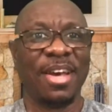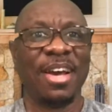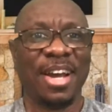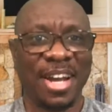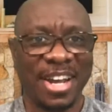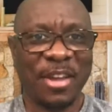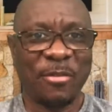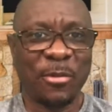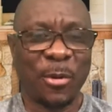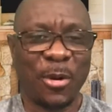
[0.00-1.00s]
Hi
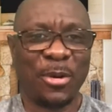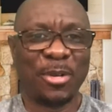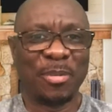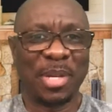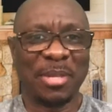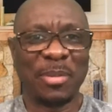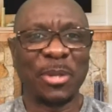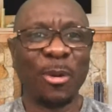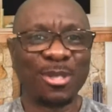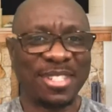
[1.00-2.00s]
everyone, my name is
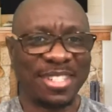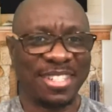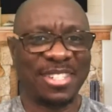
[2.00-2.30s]
Otis,